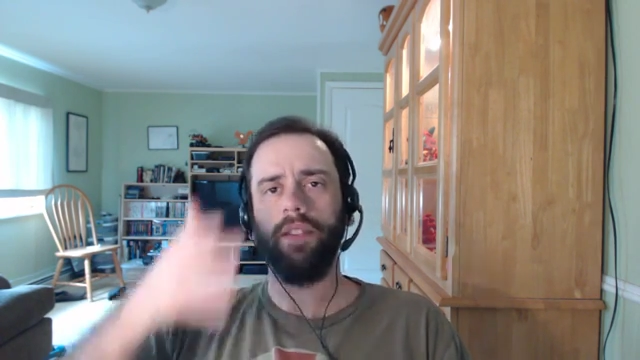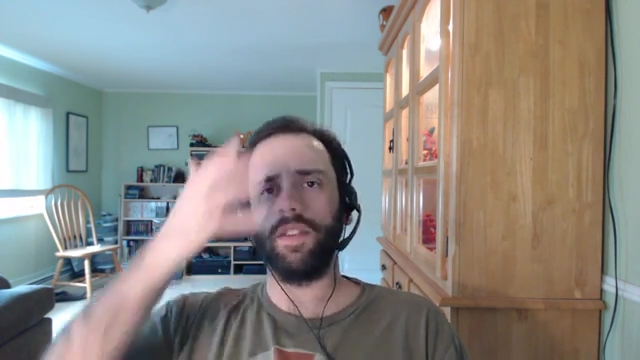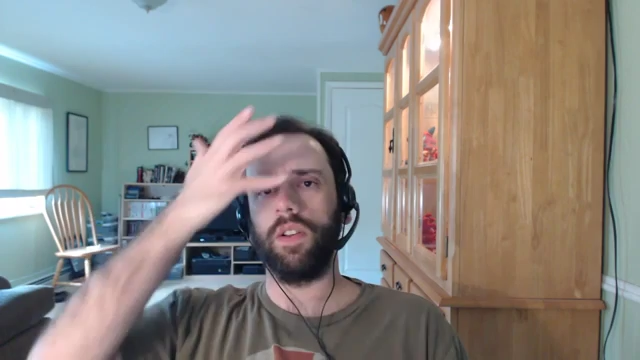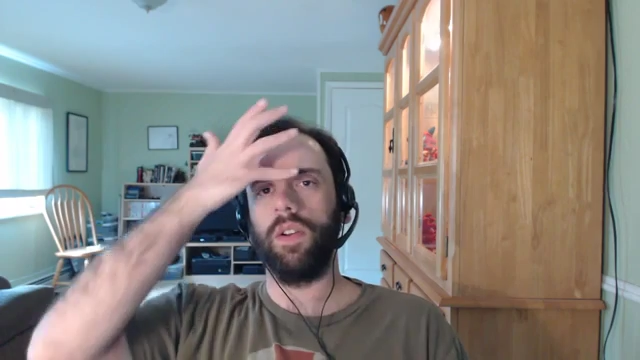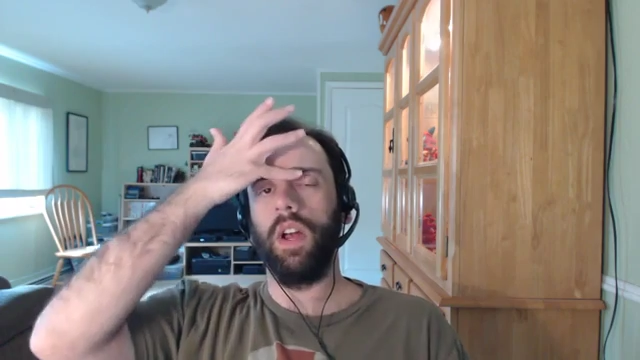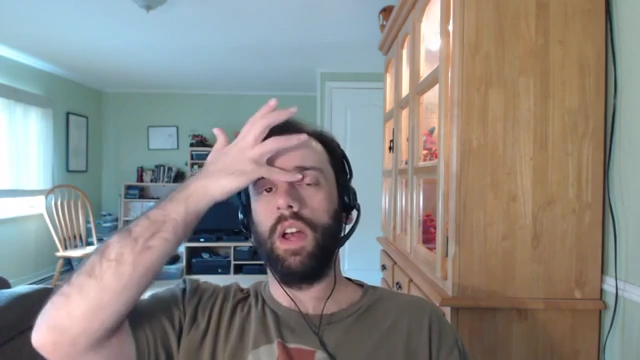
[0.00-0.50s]

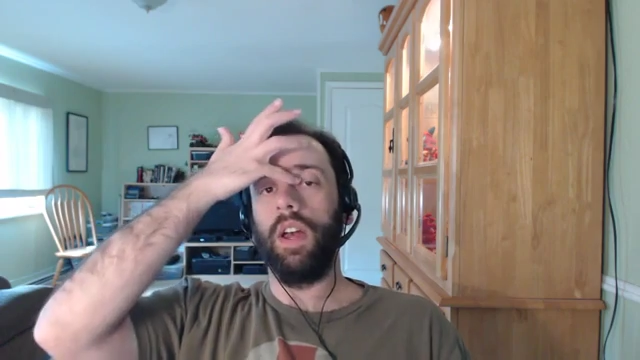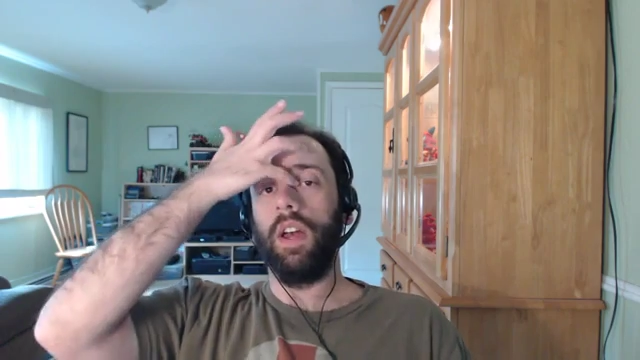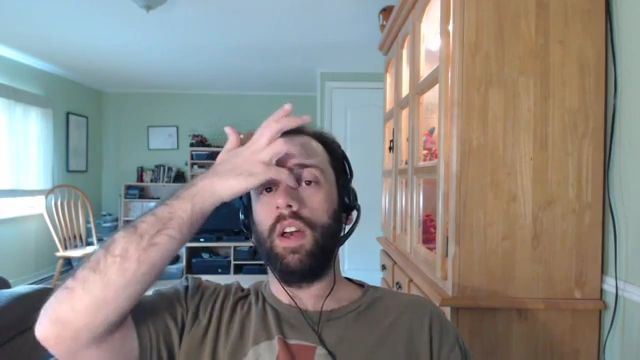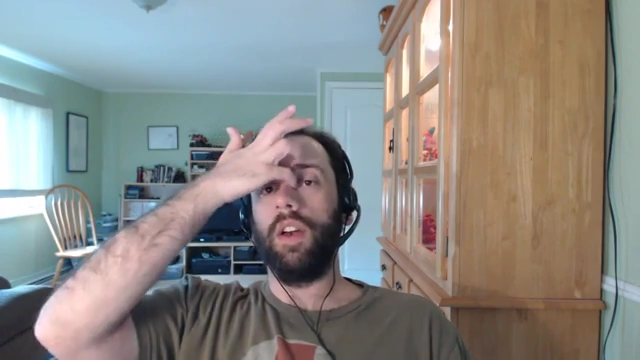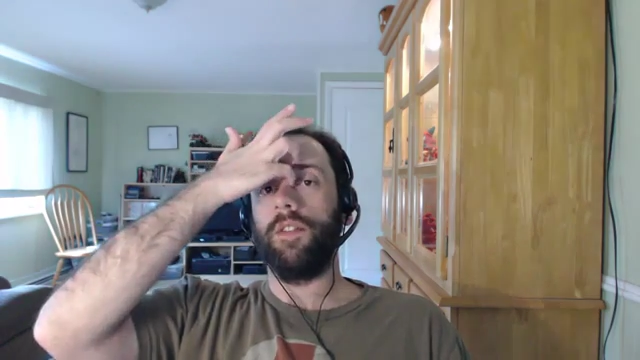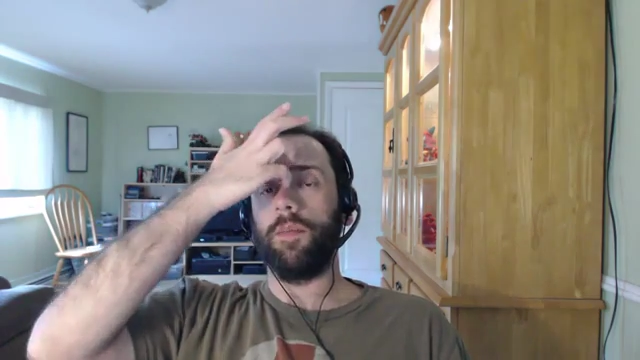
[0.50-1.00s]
So
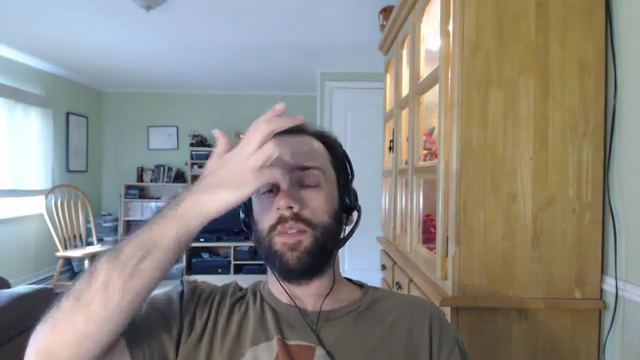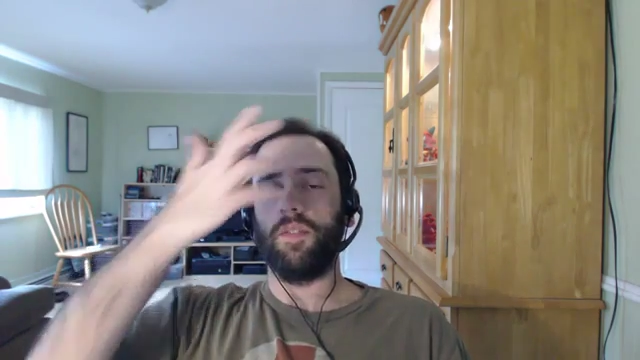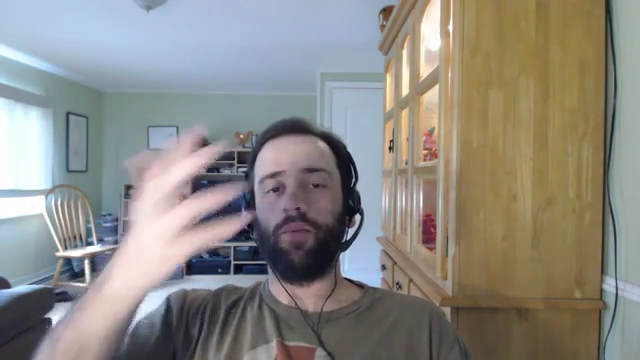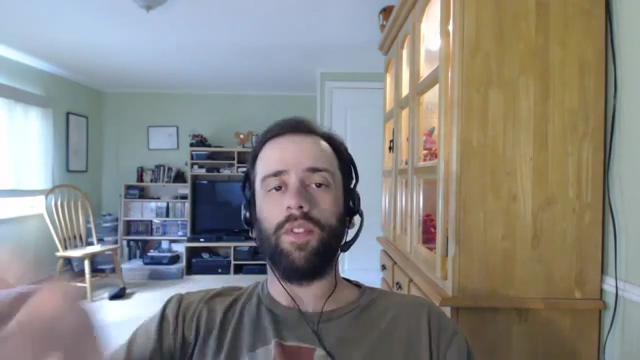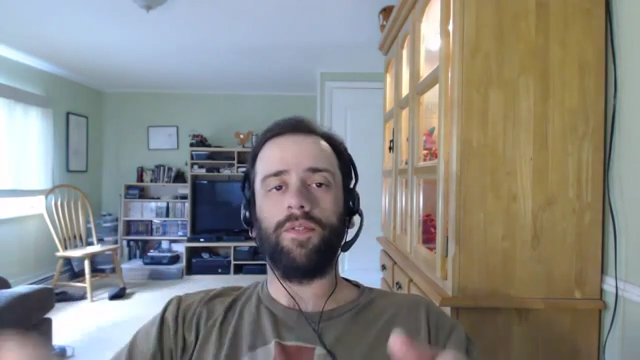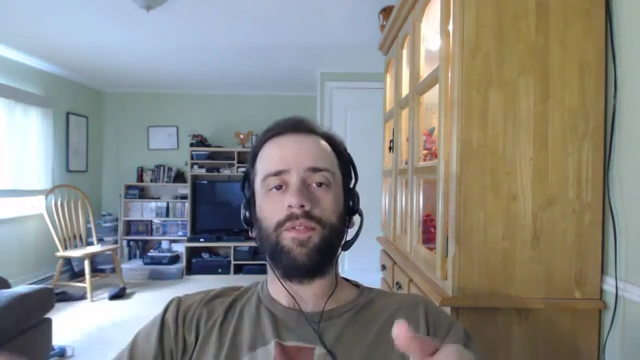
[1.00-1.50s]
from this
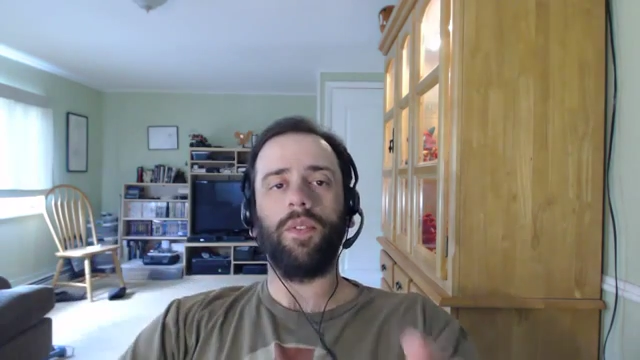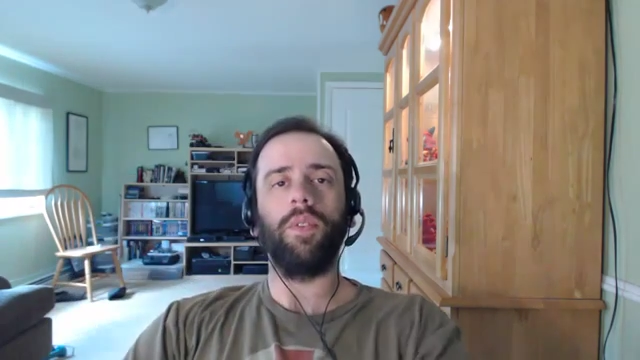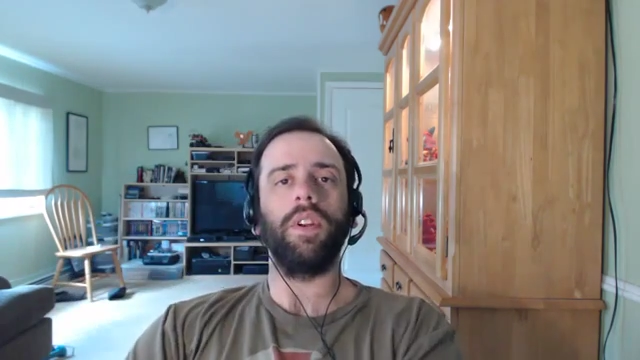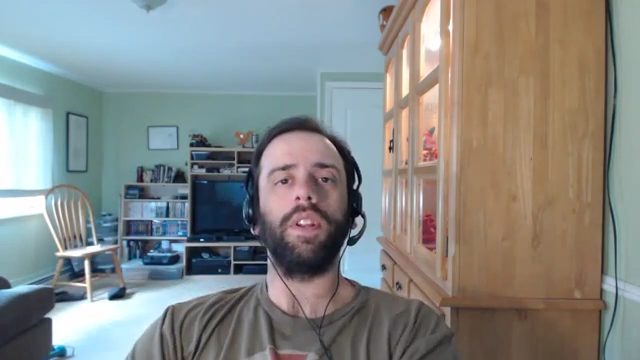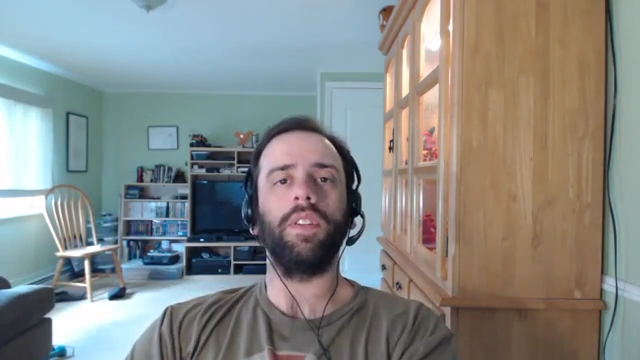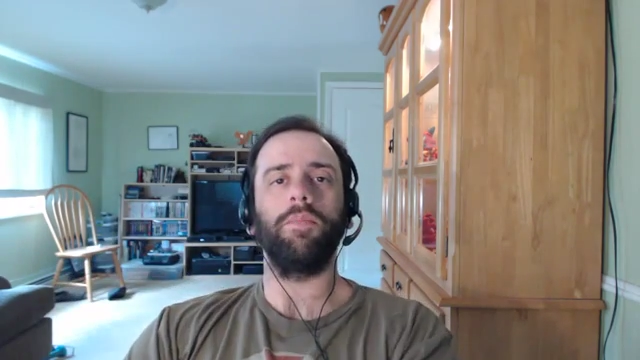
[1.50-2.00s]
point forward,